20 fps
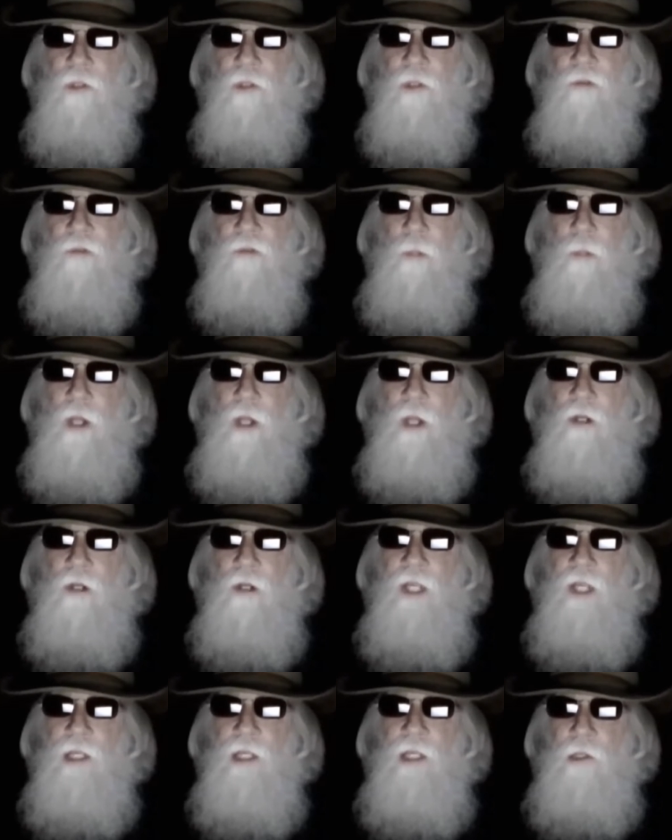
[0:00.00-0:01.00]
look for
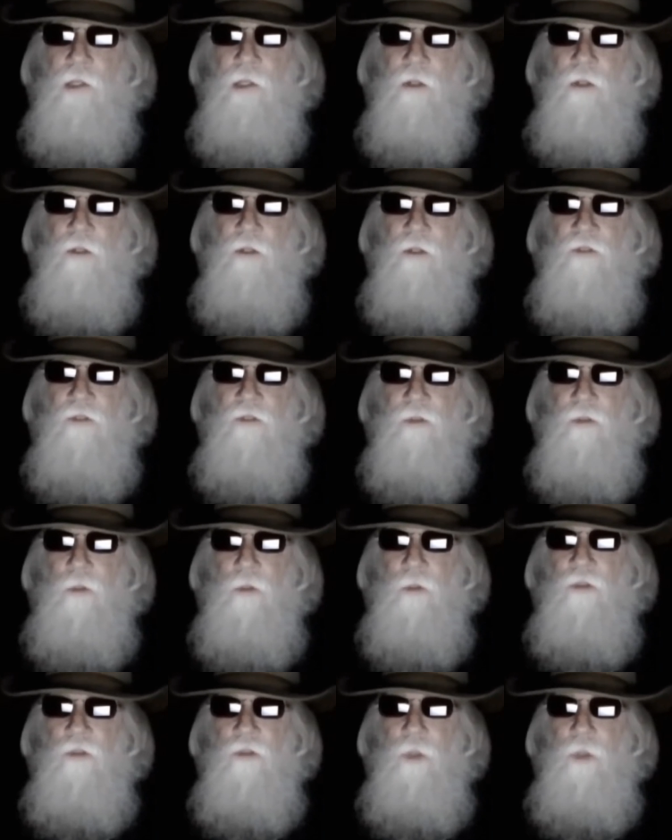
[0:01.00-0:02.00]
modern analogs,
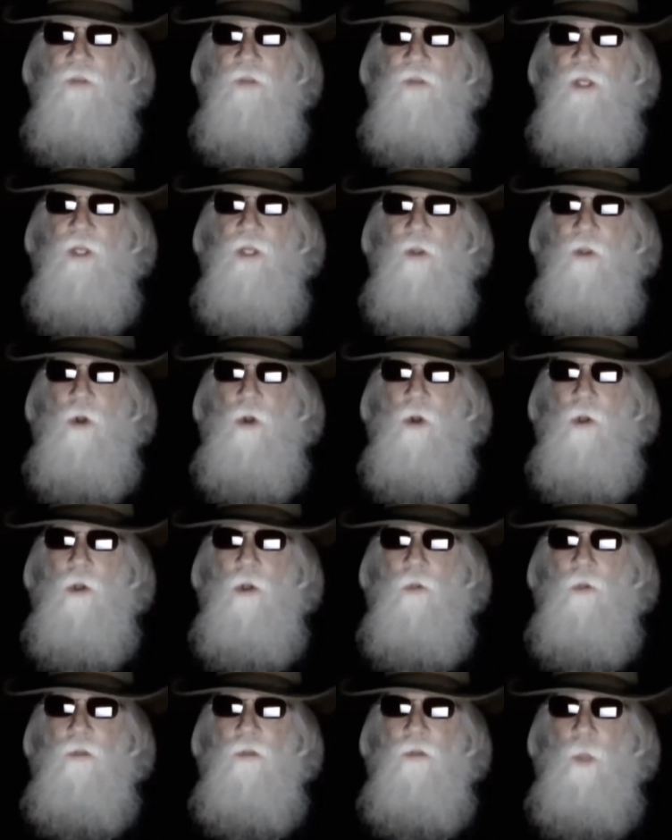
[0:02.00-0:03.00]
which we find
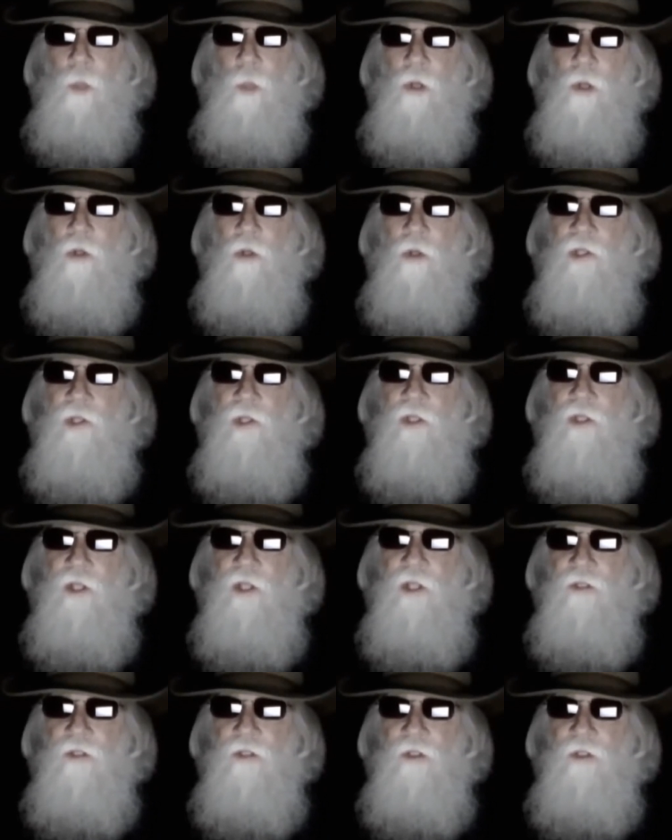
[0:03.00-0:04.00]
all over the world in
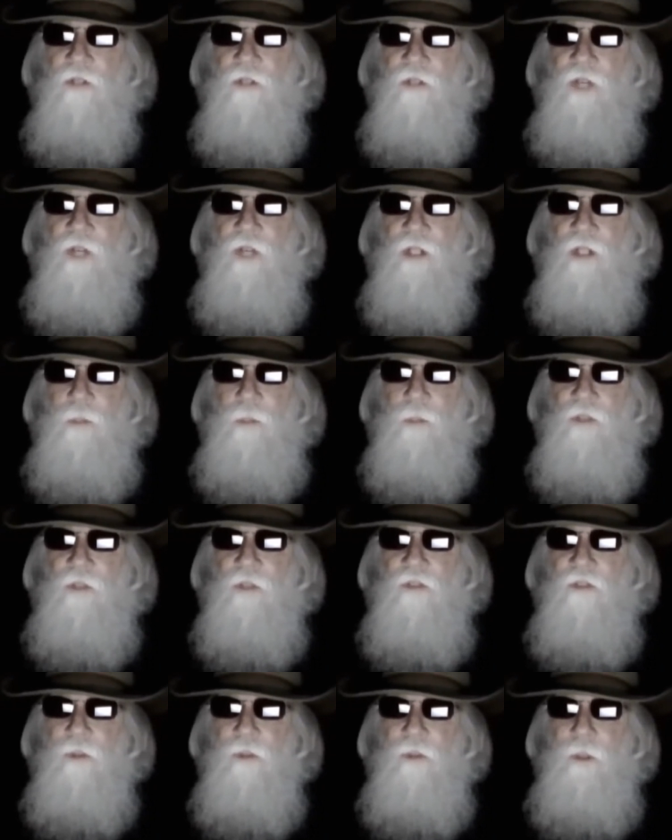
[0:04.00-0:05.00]
desert
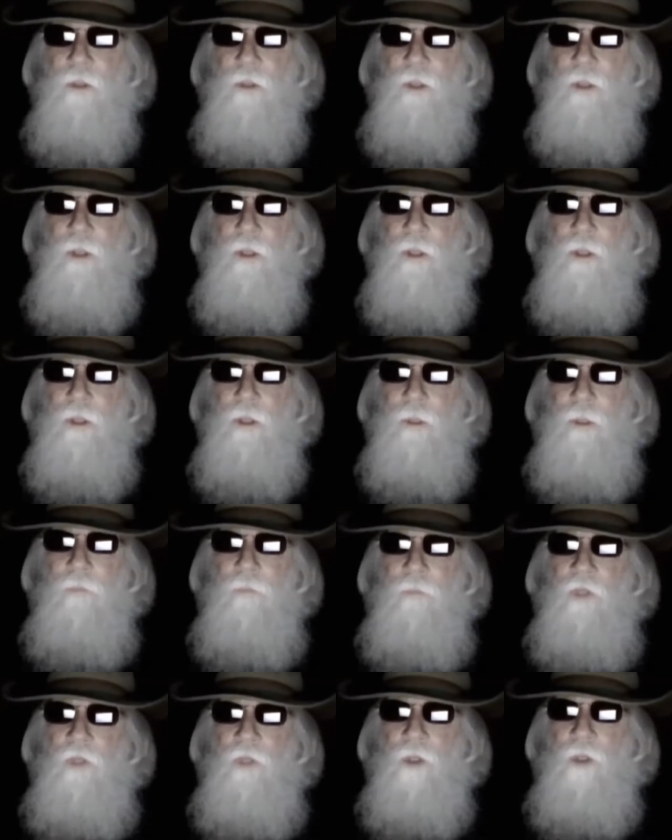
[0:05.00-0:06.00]
environments.
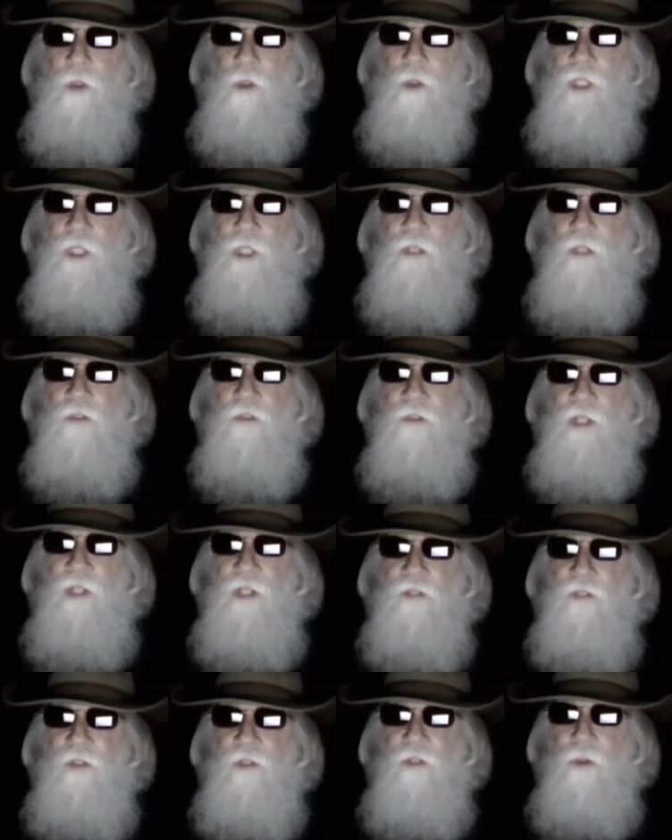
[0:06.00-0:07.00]
The Coconino
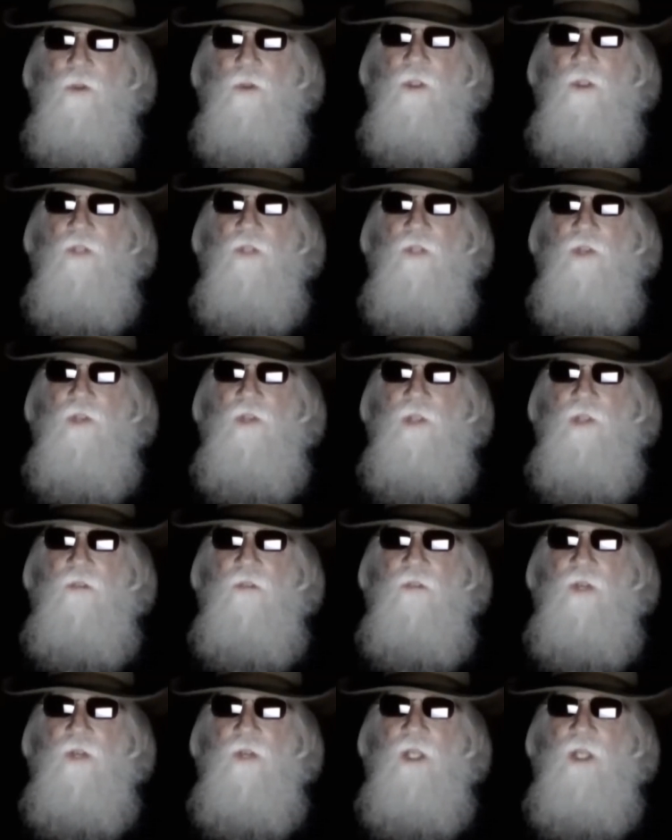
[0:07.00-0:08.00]
Sandstone is a
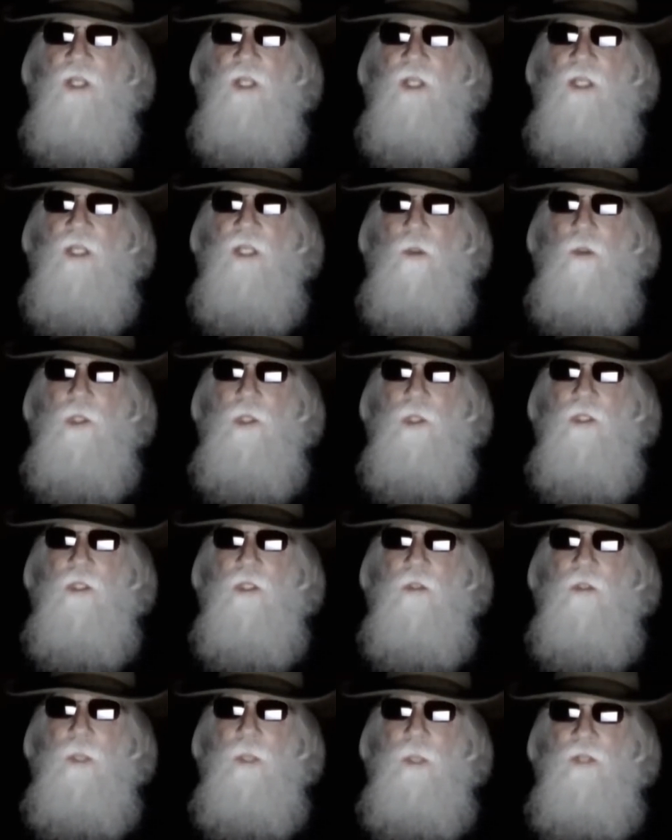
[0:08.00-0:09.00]
lithified
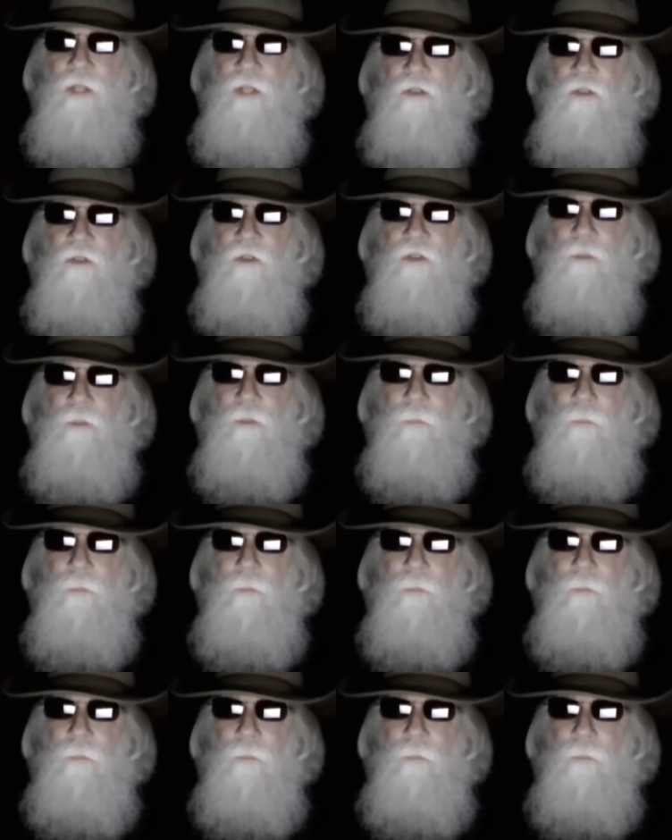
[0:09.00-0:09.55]
aeolian deposit.